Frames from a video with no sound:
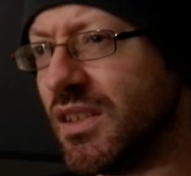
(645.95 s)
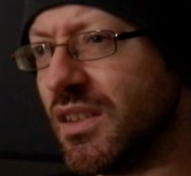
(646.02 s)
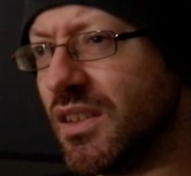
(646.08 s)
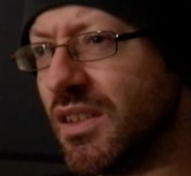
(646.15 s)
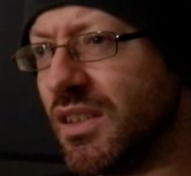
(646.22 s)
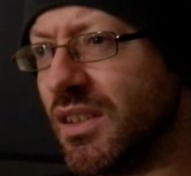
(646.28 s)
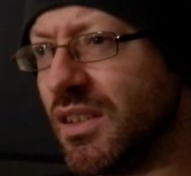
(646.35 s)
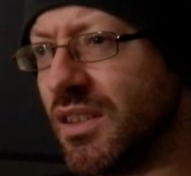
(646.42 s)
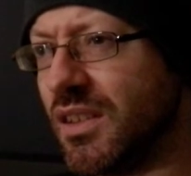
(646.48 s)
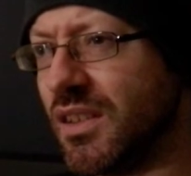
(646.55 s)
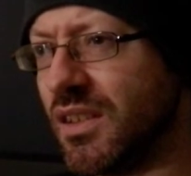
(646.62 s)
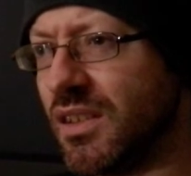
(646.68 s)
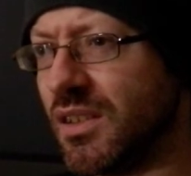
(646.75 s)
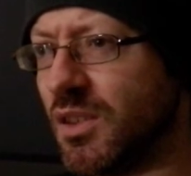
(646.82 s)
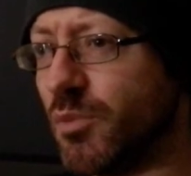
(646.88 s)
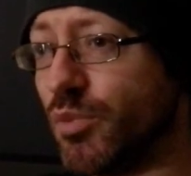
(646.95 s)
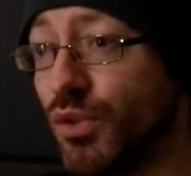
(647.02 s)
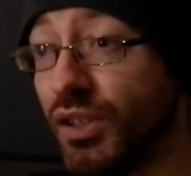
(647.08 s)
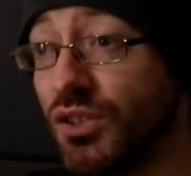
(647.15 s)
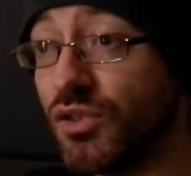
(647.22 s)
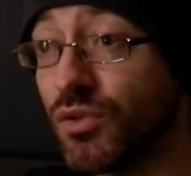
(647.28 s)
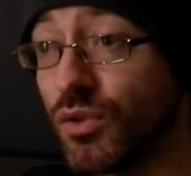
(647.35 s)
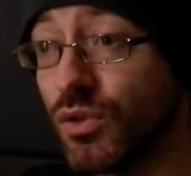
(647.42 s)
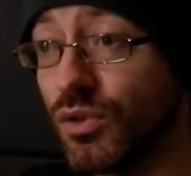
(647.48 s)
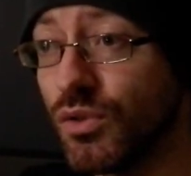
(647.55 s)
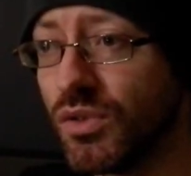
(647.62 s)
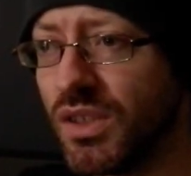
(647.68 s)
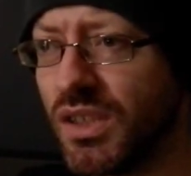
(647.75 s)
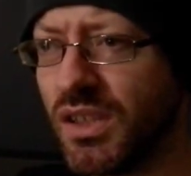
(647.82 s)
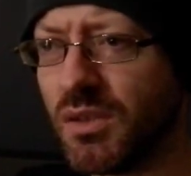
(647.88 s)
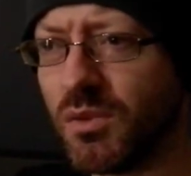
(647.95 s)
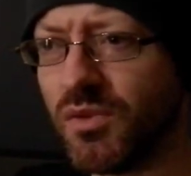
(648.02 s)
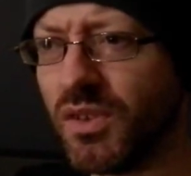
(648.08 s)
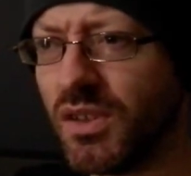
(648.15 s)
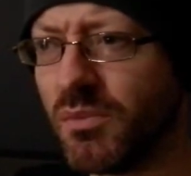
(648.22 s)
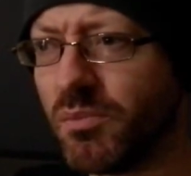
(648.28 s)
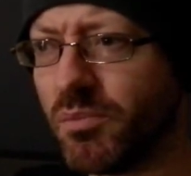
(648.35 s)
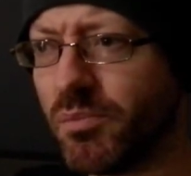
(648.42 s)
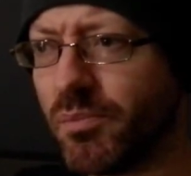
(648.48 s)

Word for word: the, the, the bridge crew dealing with it.